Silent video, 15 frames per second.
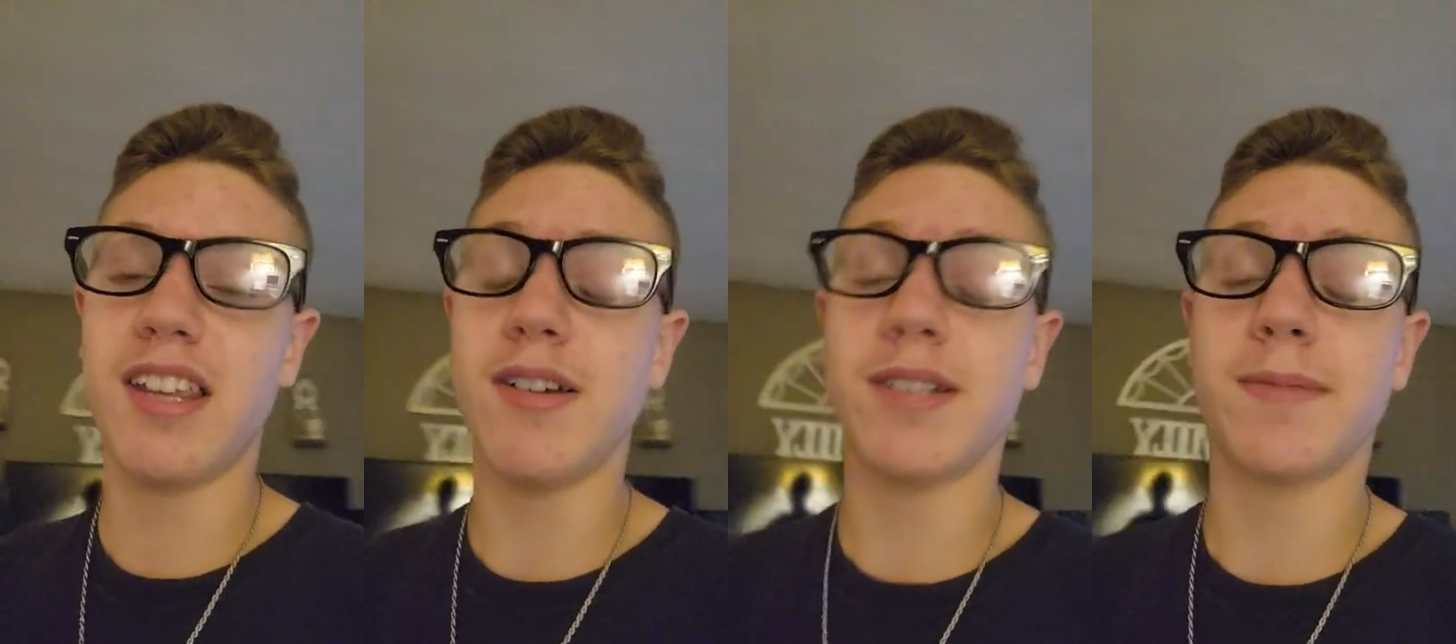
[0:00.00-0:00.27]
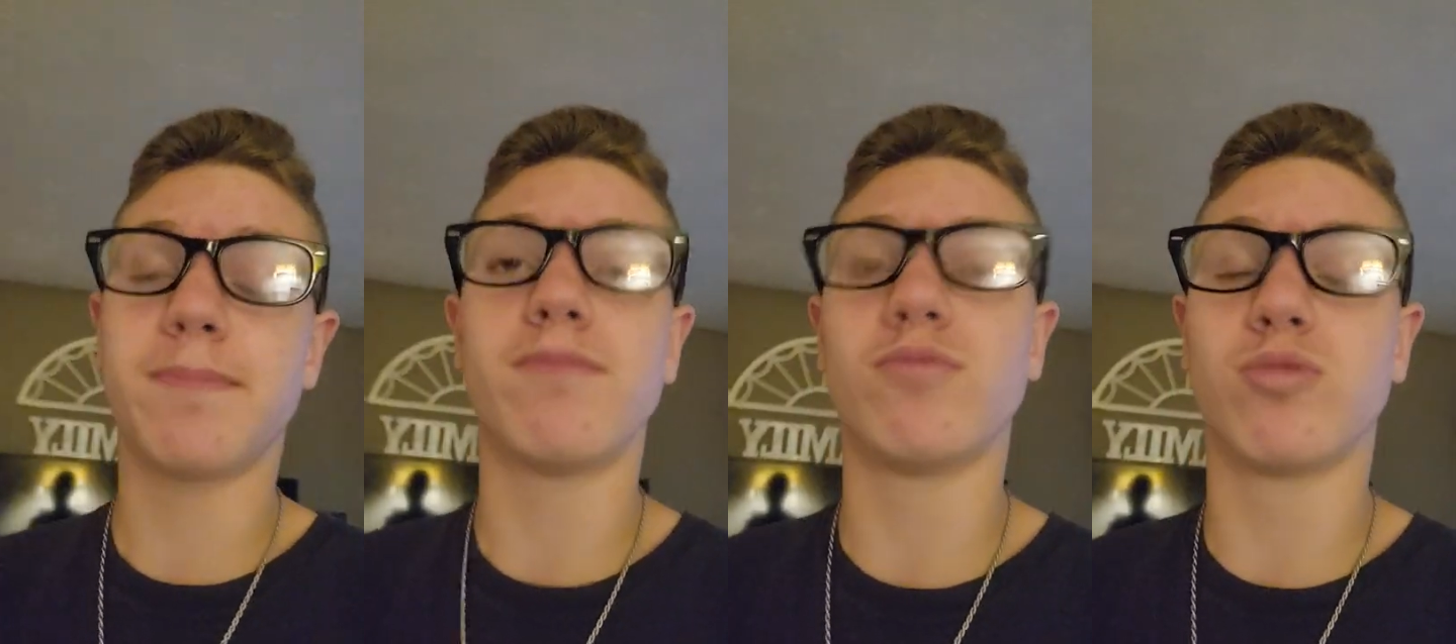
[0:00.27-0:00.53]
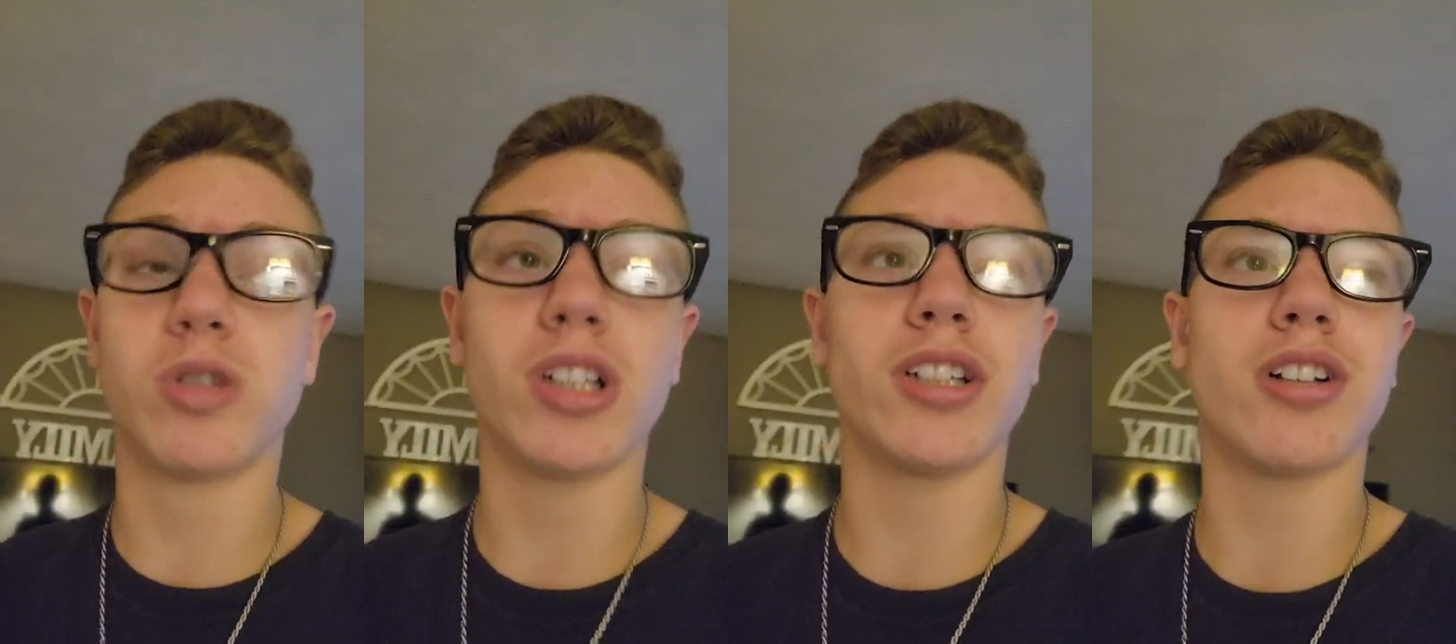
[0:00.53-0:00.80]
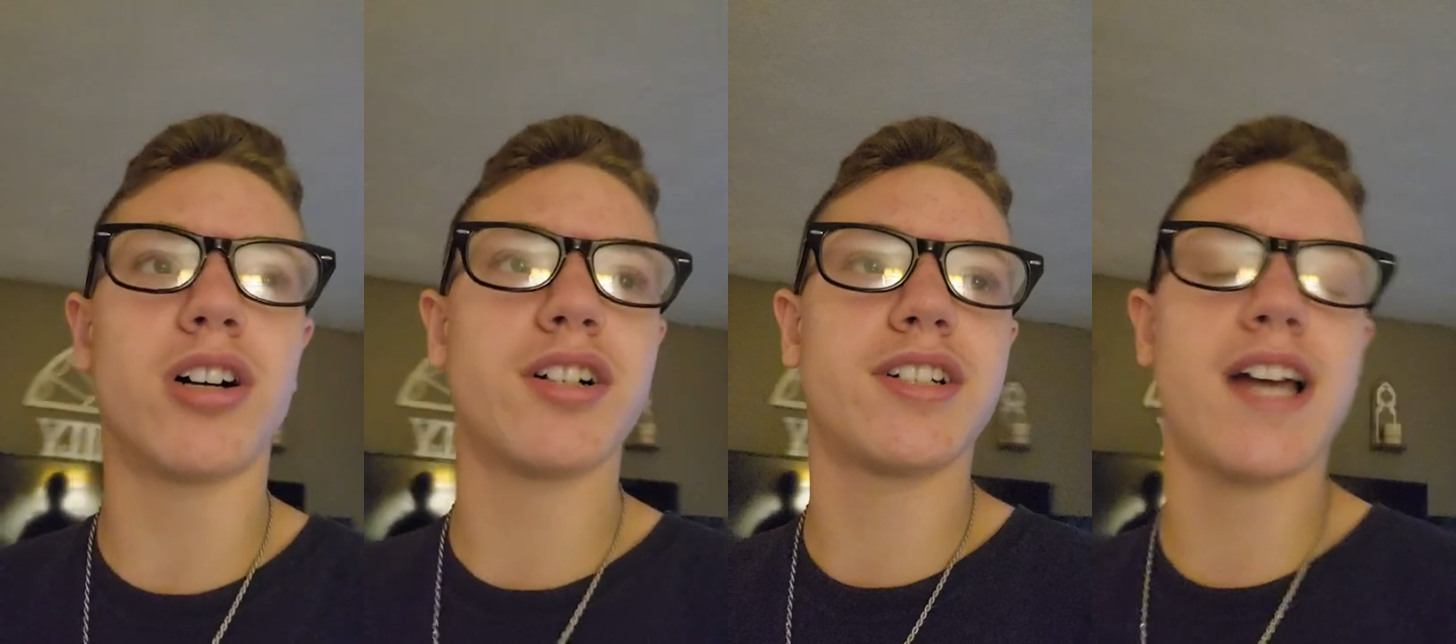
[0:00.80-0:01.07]
he was
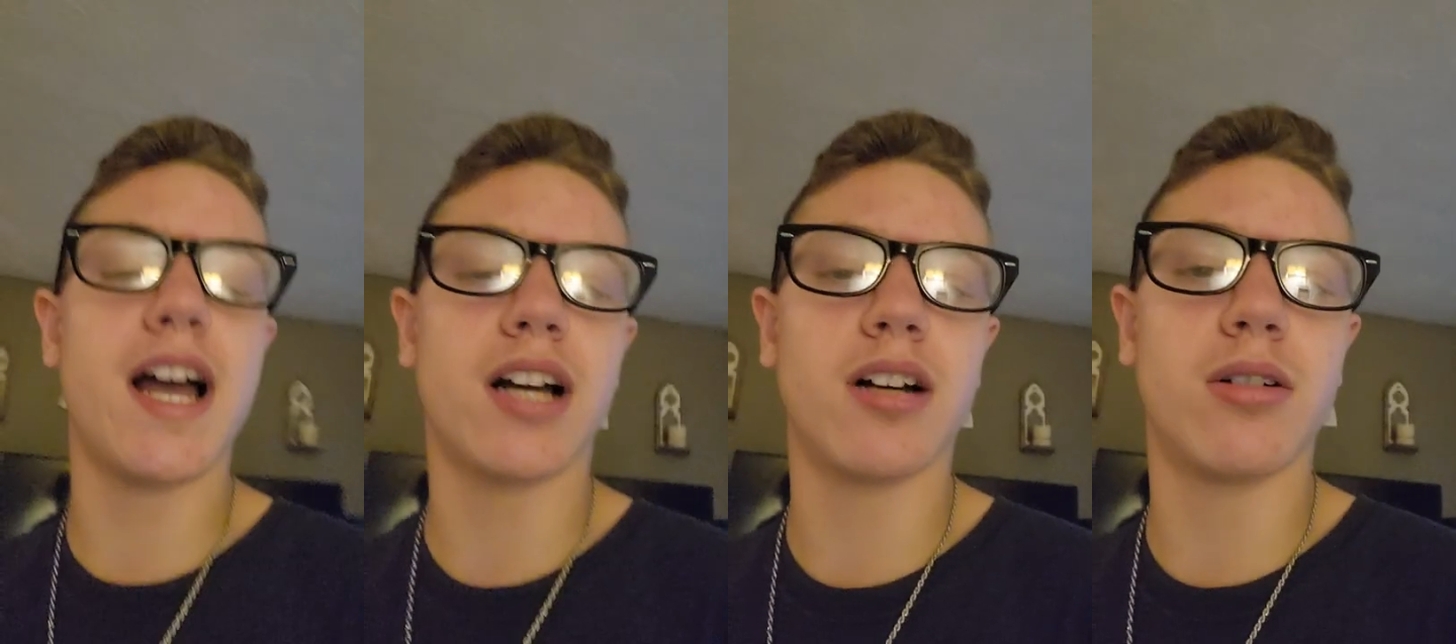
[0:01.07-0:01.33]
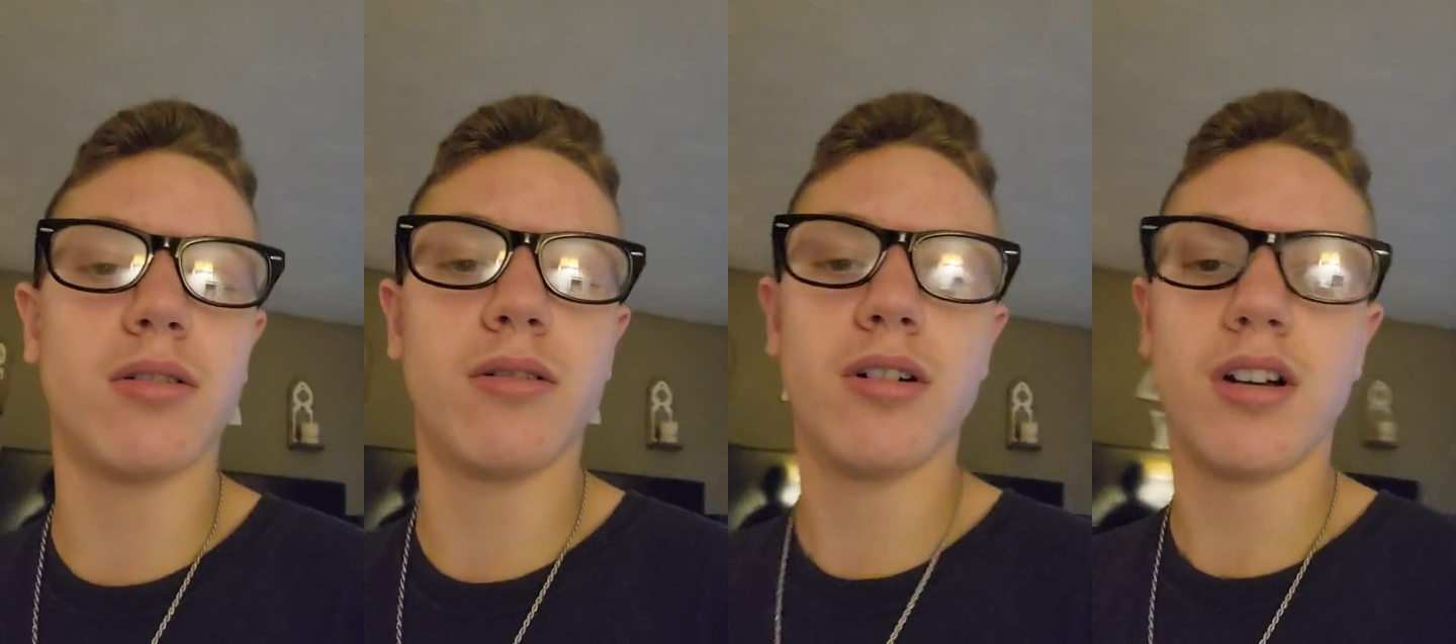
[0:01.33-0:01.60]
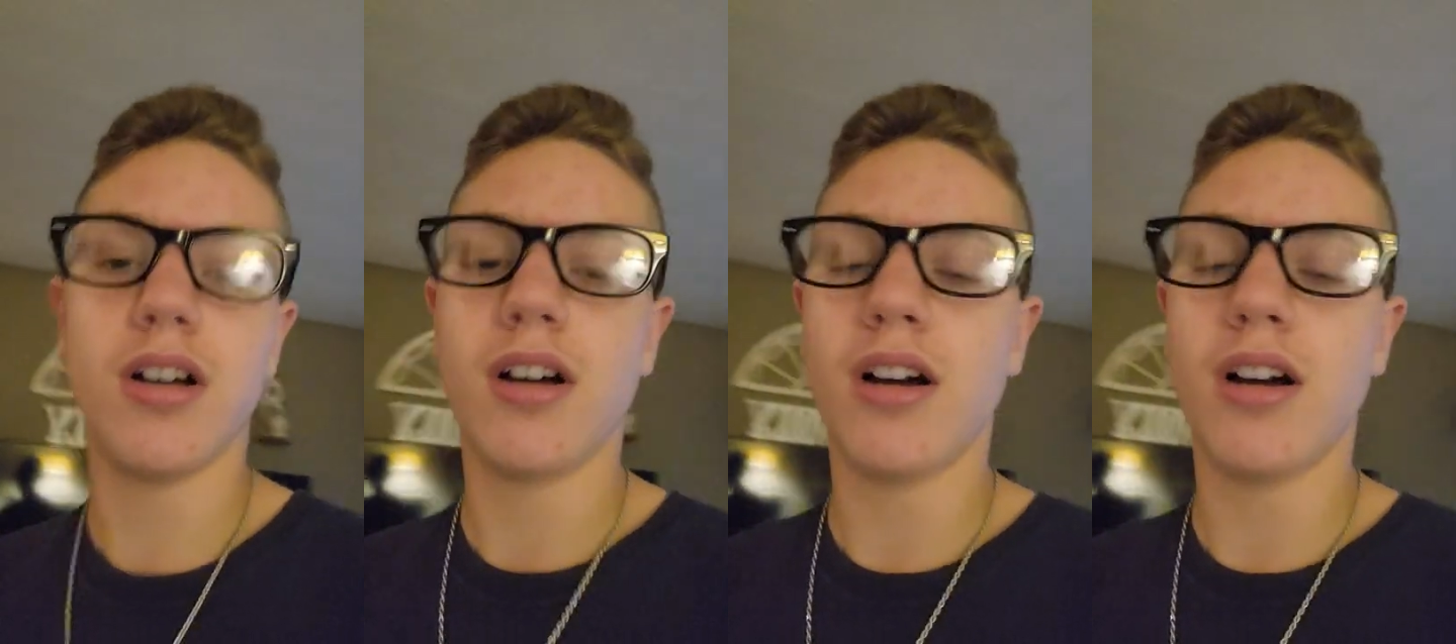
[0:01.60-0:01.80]
really hard to tackle